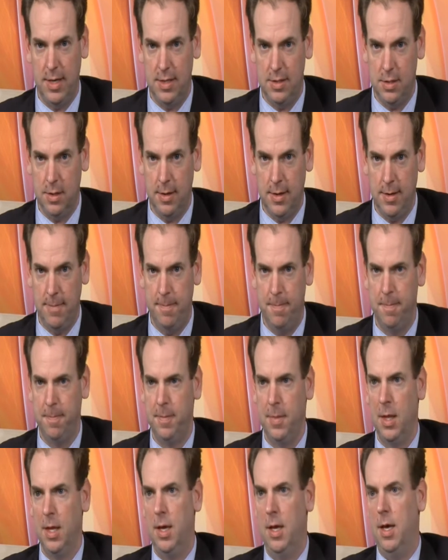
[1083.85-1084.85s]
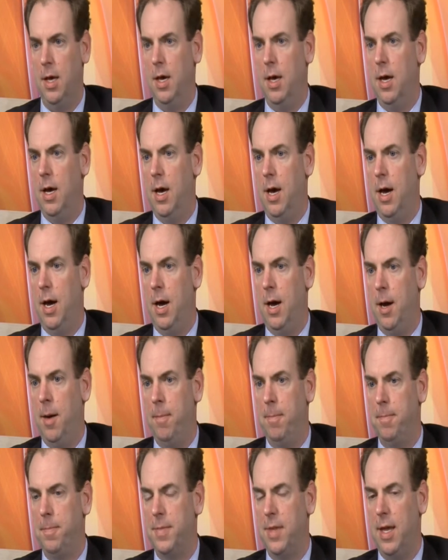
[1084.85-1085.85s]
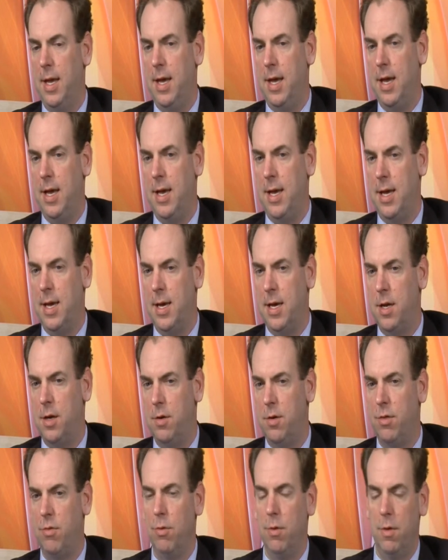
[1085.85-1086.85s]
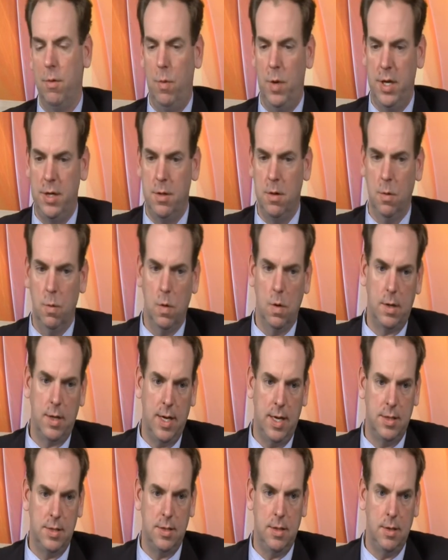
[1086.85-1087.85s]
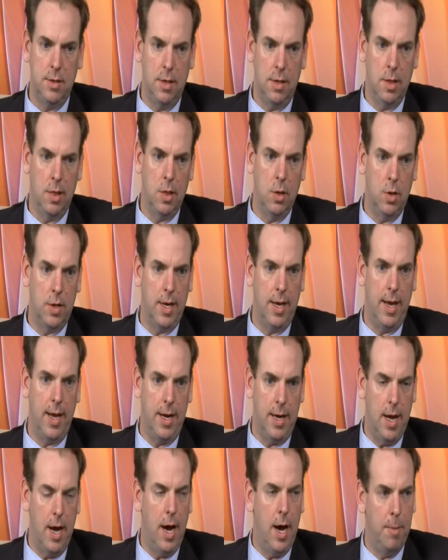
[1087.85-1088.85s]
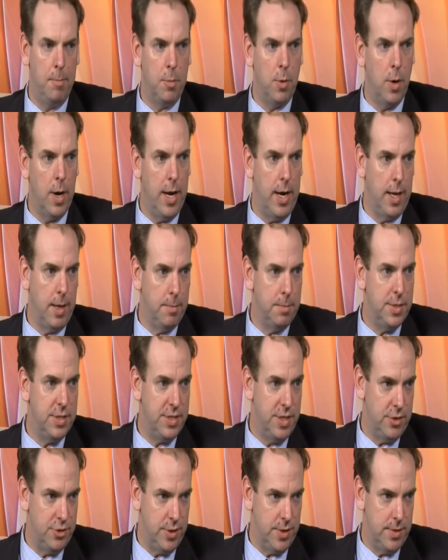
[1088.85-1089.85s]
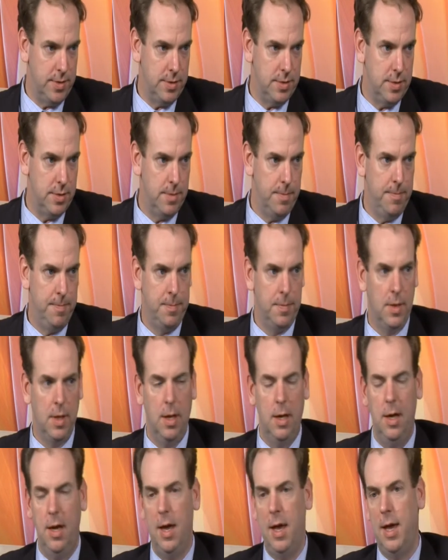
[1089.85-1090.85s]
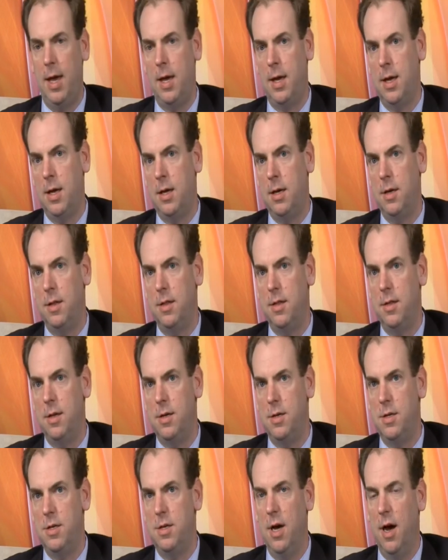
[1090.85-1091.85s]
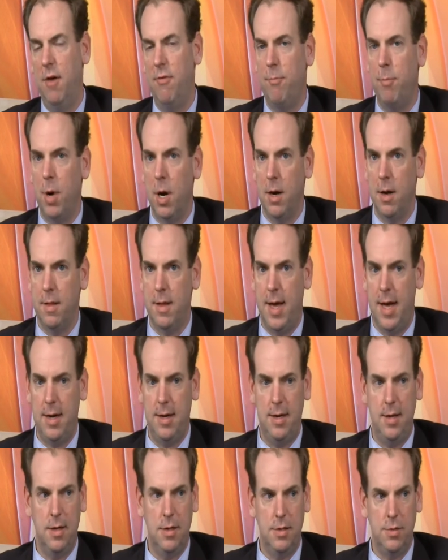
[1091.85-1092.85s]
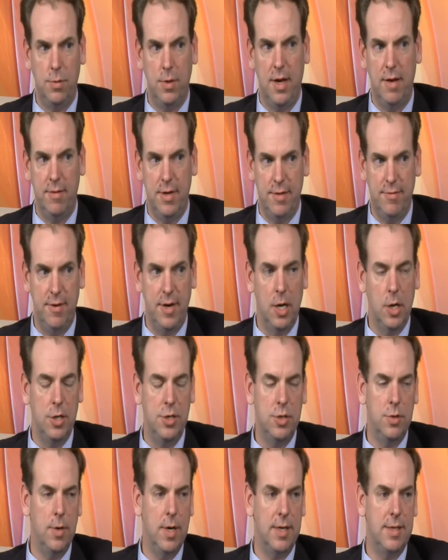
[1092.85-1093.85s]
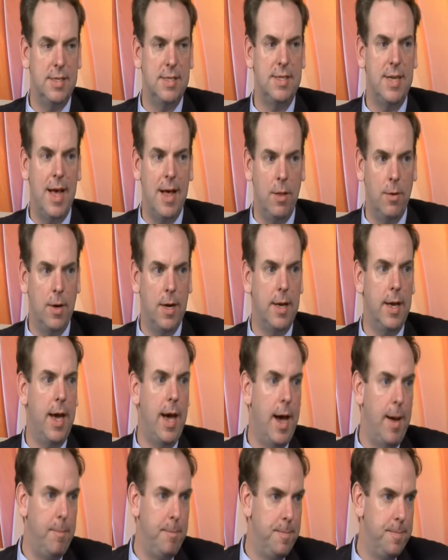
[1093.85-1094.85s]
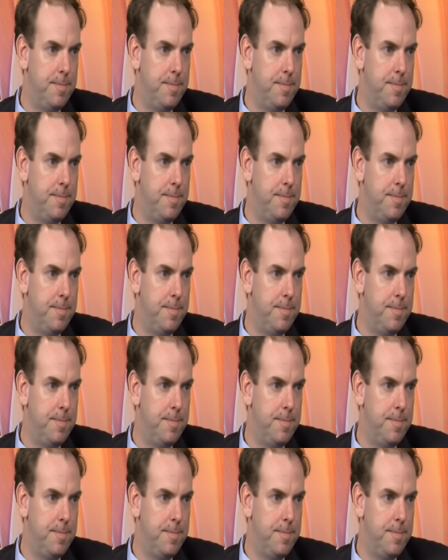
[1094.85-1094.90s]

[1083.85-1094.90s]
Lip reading: easily. And through the winter, we're constantly looking at upgrading positions. And the tough part of that is we have a very strict salary cap.